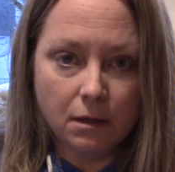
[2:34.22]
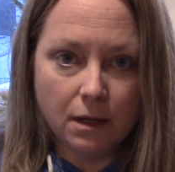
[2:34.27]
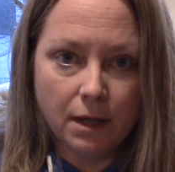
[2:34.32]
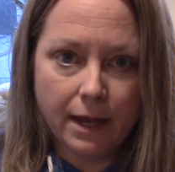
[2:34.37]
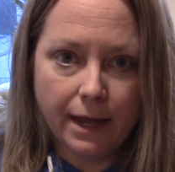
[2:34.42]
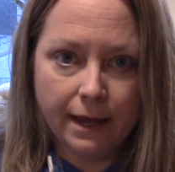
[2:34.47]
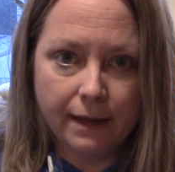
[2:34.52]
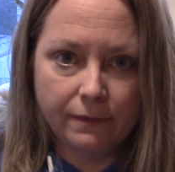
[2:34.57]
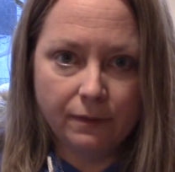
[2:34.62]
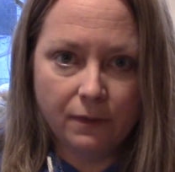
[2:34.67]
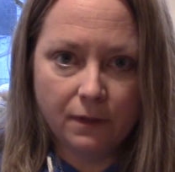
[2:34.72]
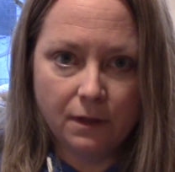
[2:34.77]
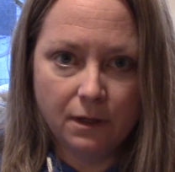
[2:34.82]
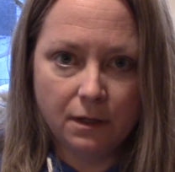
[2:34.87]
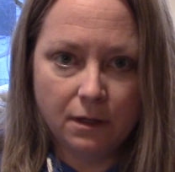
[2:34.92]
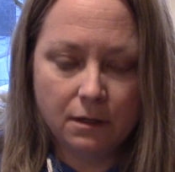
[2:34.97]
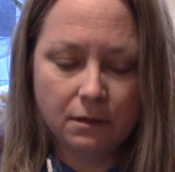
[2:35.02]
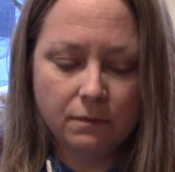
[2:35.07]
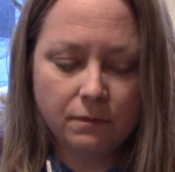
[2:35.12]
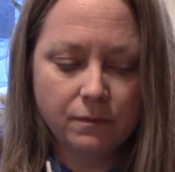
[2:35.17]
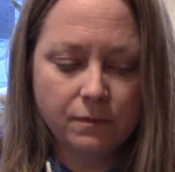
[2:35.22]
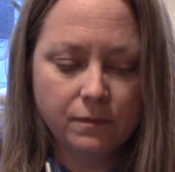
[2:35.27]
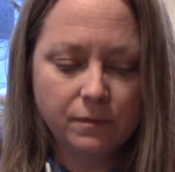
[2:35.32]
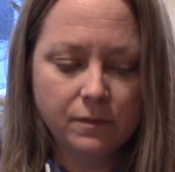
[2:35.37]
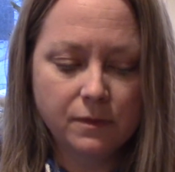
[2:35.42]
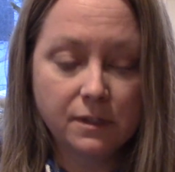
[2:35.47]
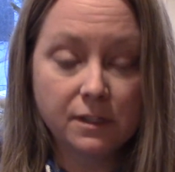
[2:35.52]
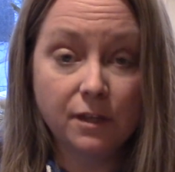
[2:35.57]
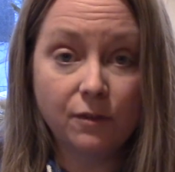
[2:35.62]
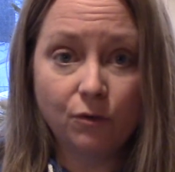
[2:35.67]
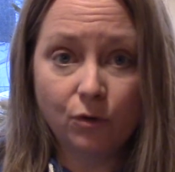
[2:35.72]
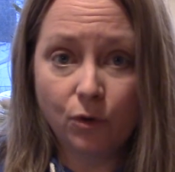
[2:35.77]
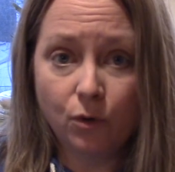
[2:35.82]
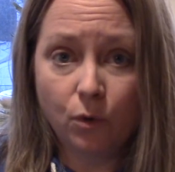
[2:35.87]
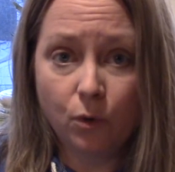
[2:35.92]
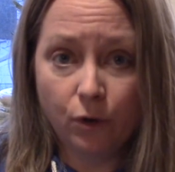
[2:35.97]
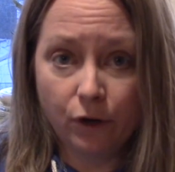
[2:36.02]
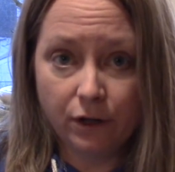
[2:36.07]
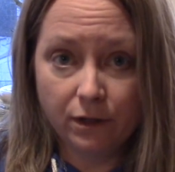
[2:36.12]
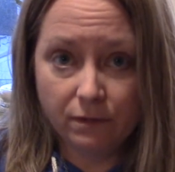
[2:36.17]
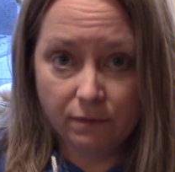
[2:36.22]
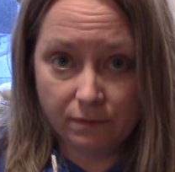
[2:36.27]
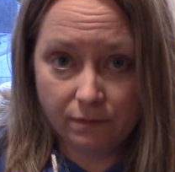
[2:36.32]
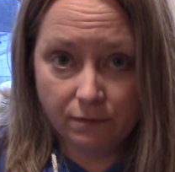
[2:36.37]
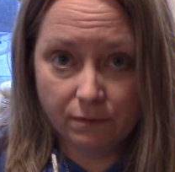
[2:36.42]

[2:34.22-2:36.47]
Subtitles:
at the civil court